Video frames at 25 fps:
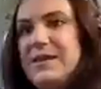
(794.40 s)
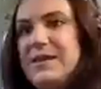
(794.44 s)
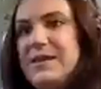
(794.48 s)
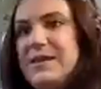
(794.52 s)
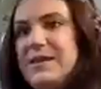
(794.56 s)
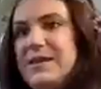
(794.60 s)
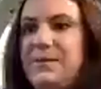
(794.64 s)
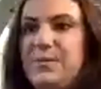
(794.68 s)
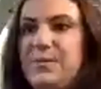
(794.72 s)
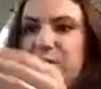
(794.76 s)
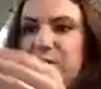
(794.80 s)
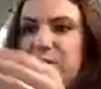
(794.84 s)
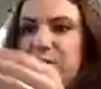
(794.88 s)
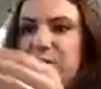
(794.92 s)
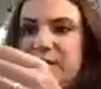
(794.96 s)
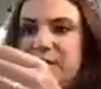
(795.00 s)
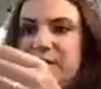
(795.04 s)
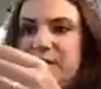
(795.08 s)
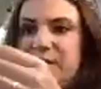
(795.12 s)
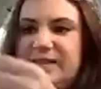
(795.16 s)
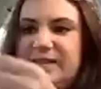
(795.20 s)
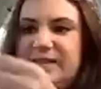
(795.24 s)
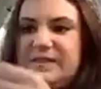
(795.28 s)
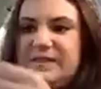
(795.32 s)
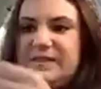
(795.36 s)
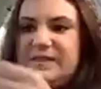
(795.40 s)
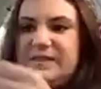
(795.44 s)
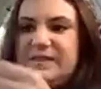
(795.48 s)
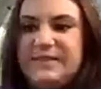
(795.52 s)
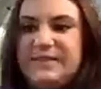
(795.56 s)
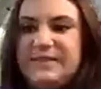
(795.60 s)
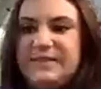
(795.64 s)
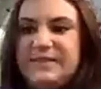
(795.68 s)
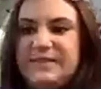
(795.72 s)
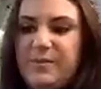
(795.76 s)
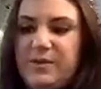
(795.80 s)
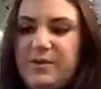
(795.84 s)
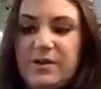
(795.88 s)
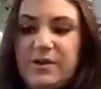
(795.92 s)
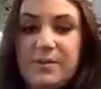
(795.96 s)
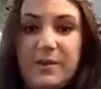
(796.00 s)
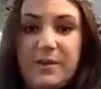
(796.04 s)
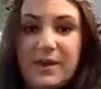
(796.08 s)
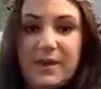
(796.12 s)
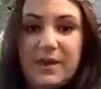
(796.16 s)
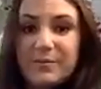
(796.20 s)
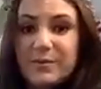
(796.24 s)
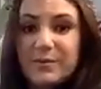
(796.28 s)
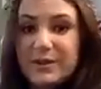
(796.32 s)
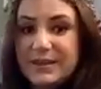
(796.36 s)
mine pretty spaced out, but you can
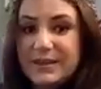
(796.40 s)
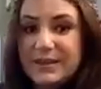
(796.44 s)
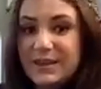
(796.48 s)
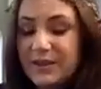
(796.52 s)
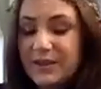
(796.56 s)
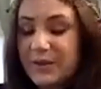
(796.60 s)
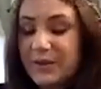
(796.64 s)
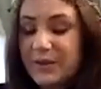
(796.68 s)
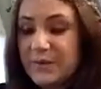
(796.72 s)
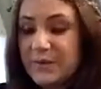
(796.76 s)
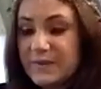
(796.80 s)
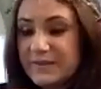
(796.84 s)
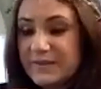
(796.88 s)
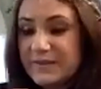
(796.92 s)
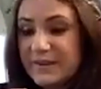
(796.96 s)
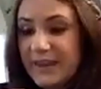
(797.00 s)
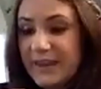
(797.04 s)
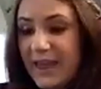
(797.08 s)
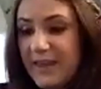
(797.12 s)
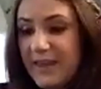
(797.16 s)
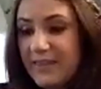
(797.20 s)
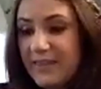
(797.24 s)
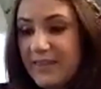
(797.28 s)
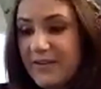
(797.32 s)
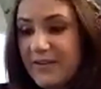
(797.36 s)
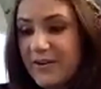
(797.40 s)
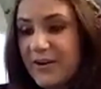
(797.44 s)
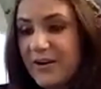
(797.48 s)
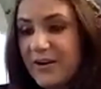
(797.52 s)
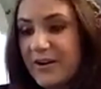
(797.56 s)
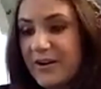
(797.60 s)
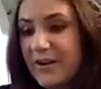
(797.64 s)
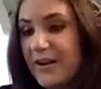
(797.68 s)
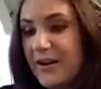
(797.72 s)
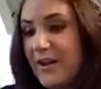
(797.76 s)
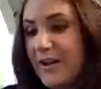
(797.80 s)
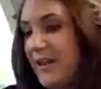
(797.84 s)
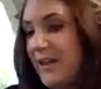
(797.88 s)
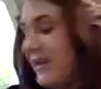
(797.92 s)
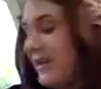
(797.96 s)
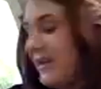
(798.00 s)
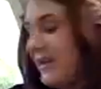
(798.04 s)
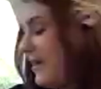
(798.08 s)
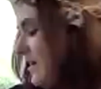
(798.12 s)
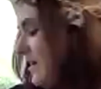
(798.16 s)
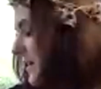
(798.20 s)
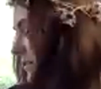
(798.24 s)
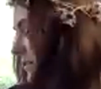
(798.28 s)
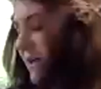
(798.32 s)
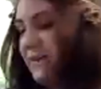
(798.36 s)
make them really close together.
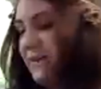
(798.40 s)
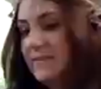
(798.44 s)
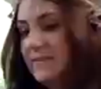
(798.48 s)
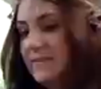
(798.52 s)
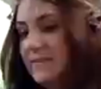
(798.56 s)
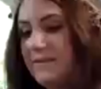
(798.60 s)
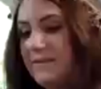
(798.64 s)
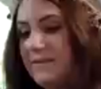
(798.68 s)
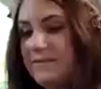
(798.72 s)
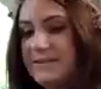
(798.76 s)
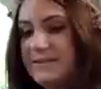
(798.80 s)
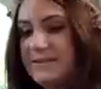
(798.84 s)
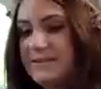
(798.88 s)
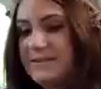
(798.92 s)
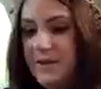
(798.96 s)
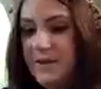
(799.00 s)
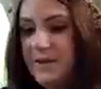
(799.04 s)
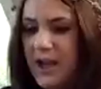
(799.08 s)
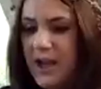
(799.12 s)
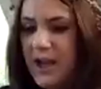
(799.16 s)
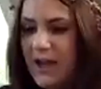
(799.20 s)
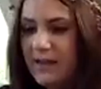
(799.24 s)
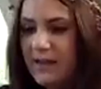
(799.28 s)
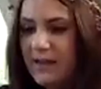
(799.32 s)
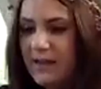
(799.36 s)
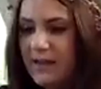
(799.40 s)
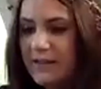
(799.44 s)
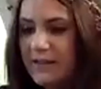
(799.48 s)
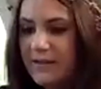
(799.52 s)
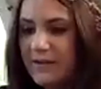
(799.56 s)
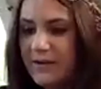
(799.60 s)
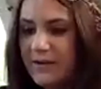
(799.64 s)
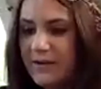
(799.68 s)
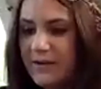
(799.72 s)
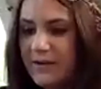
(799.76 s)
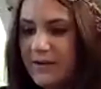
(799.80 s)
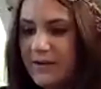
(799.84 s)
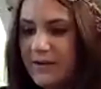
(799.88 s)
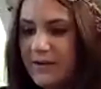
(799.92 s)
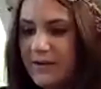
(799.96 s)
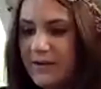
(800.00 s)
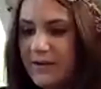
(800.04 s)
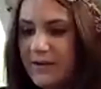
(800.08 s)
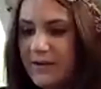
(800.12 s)
Lots of different colors.